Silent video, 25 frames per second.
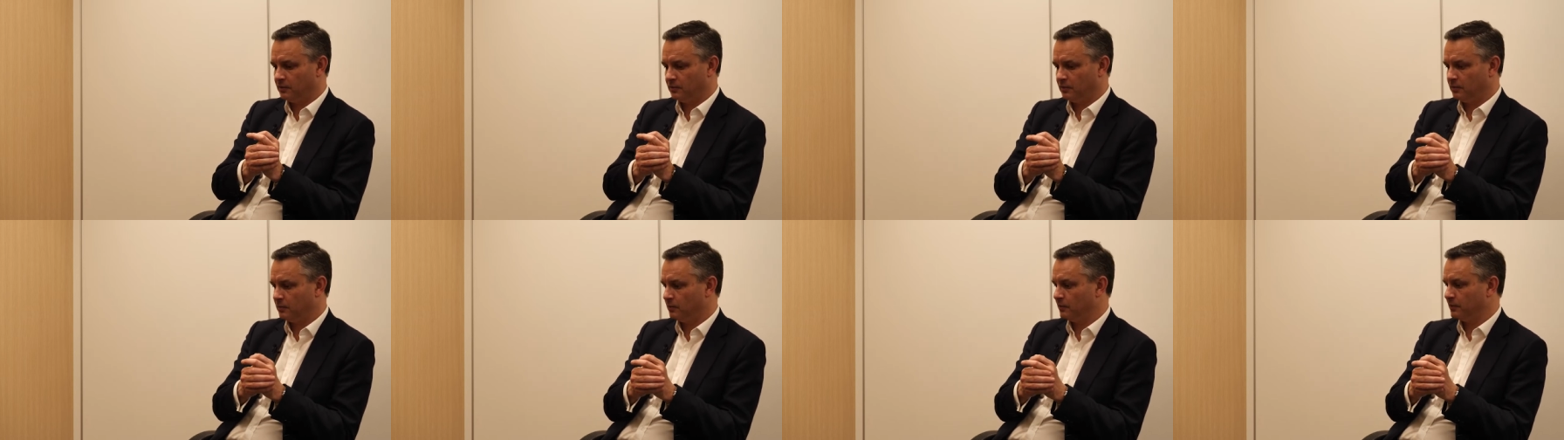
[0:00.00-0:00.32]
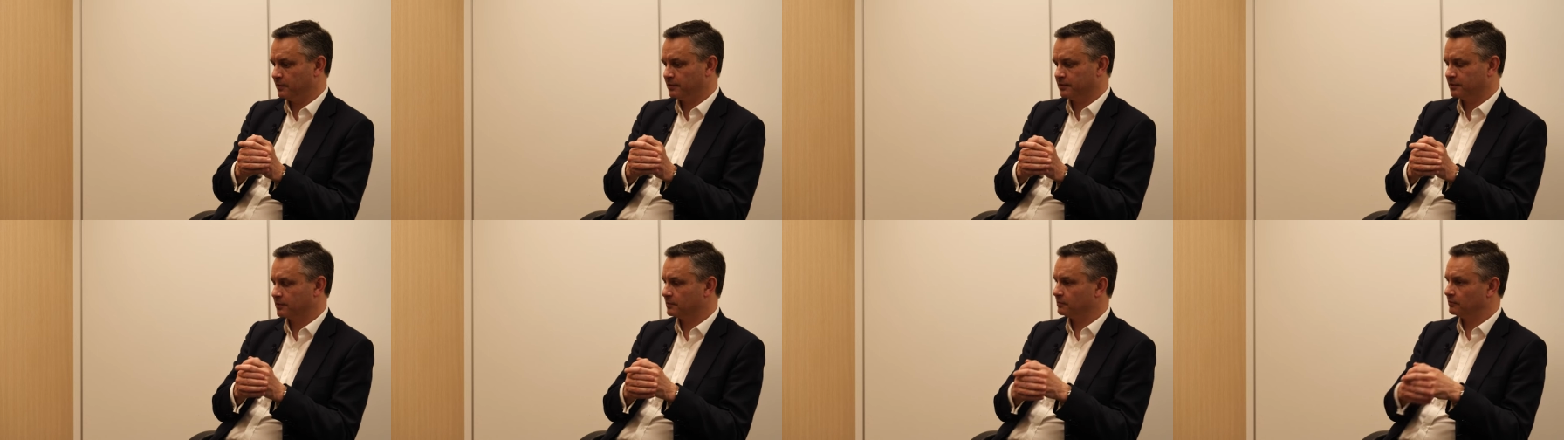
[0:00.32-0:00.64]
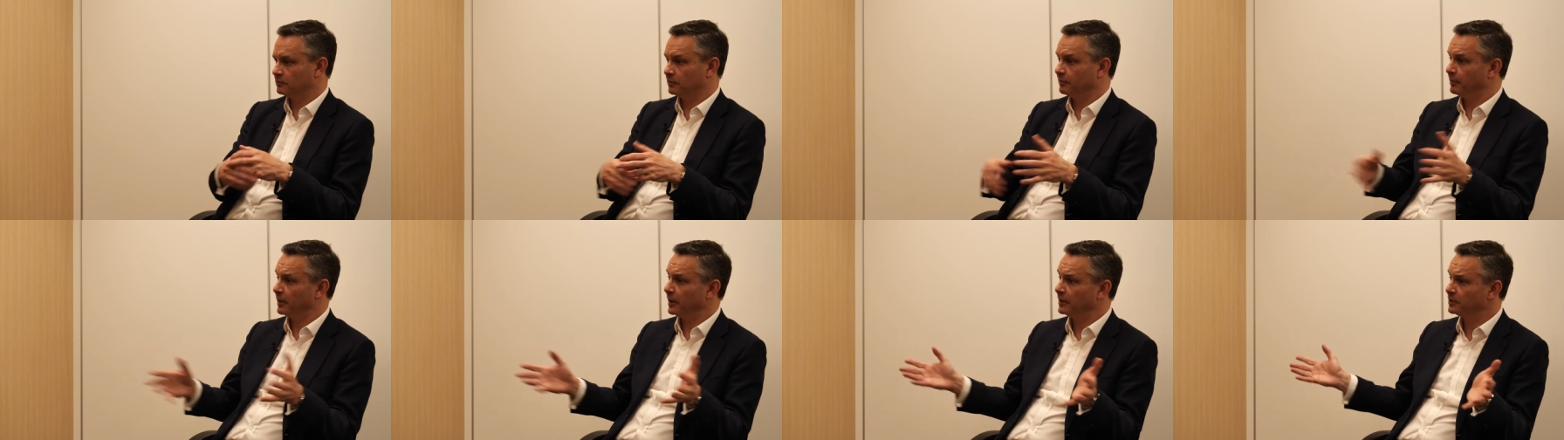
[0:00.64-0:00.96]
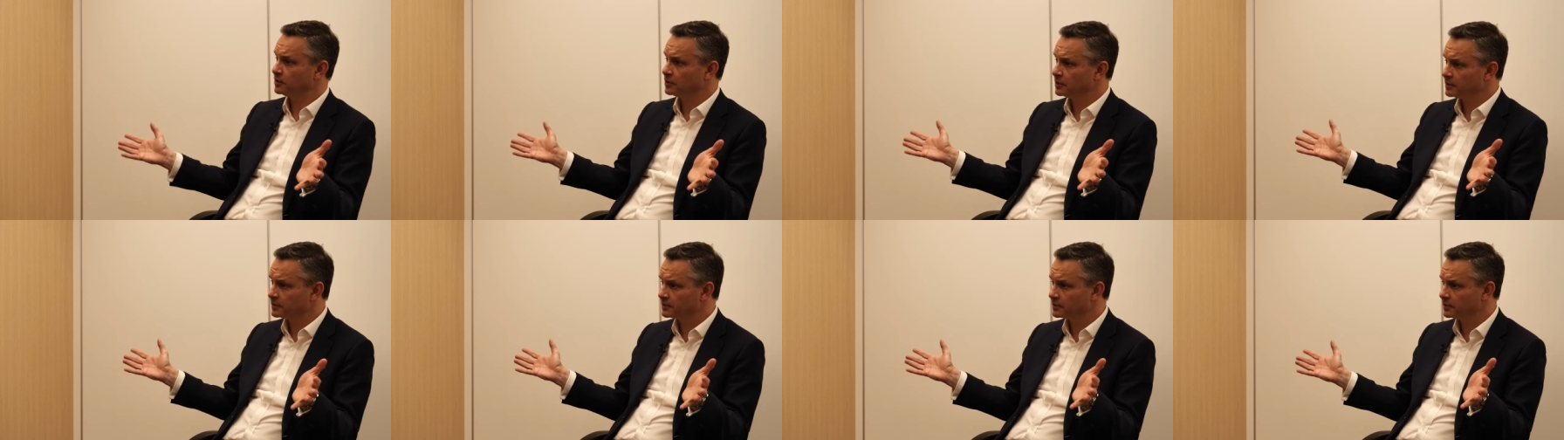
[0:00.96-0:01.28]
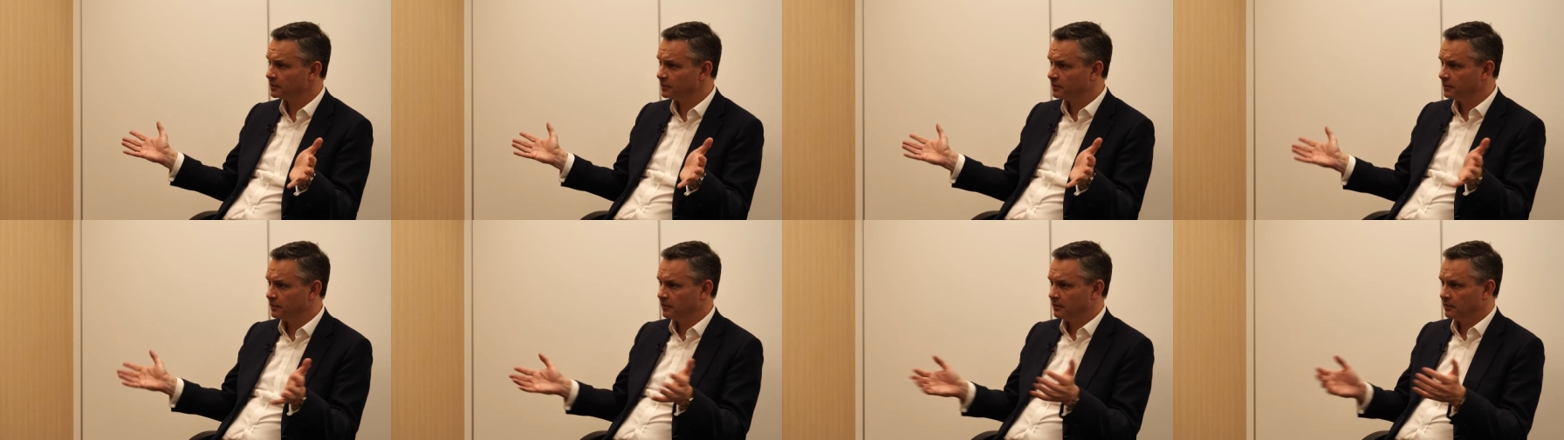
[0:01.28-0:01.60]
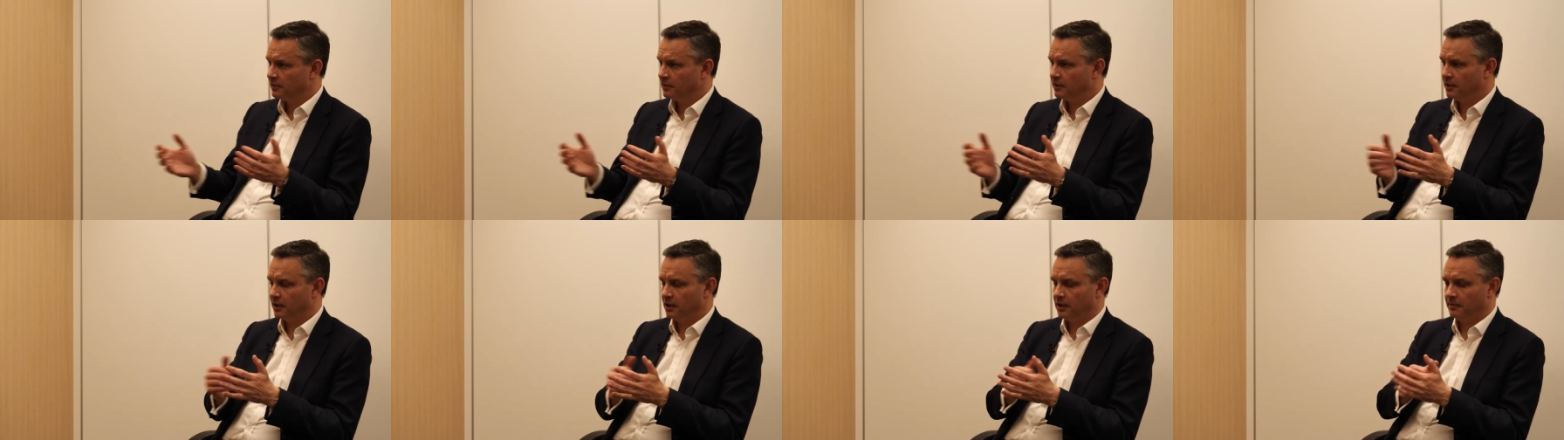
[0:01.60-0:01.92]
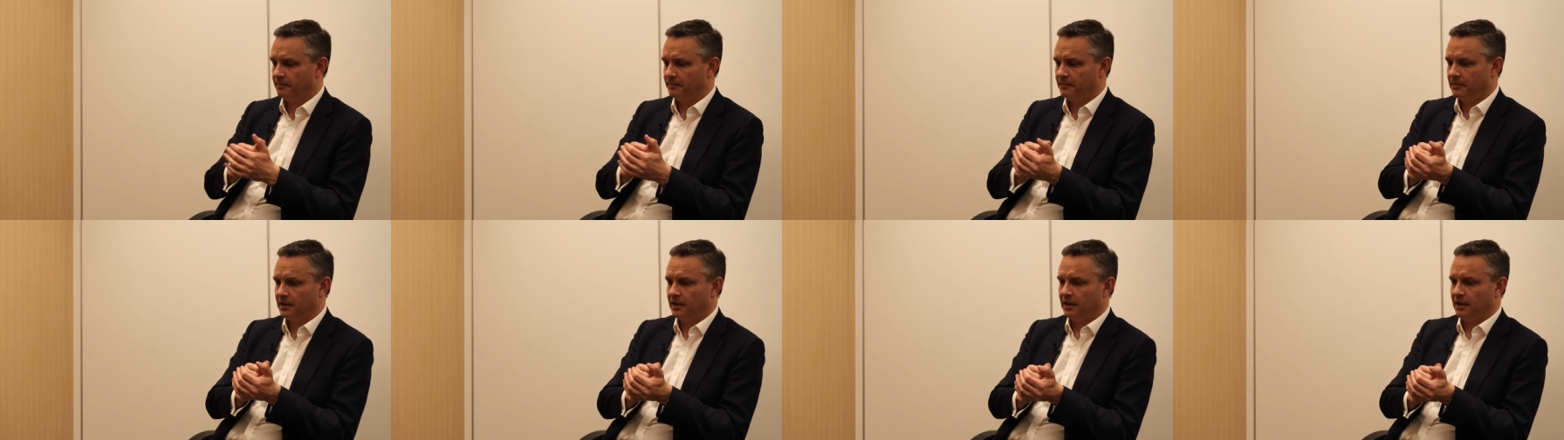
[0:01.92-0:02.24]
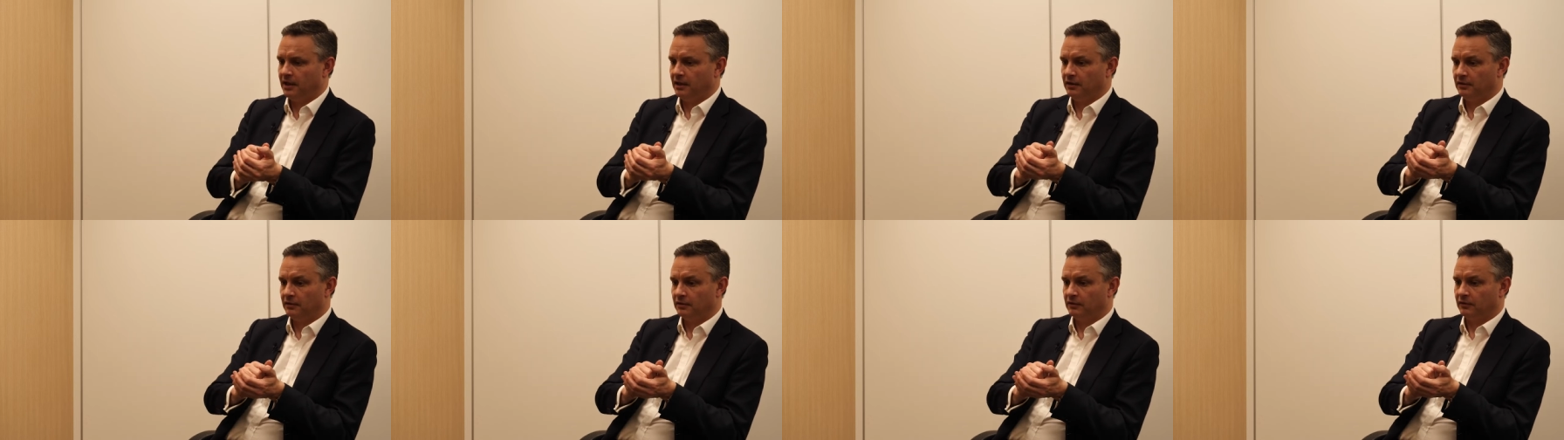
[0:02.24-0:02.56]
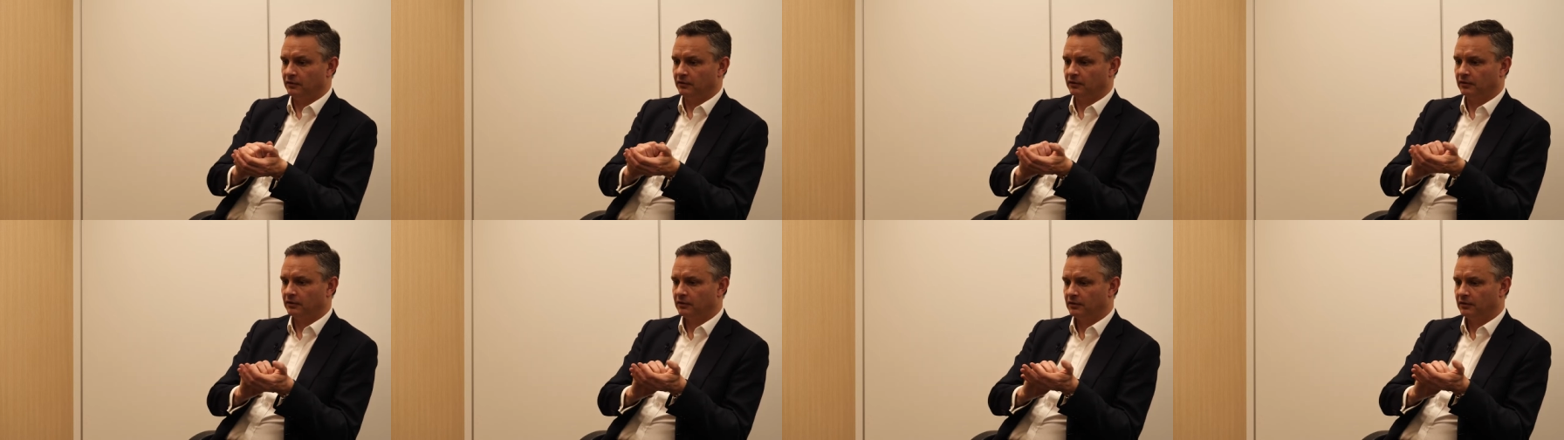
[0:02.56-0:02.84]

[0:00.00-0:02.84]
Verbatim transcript: was rapacious, um, and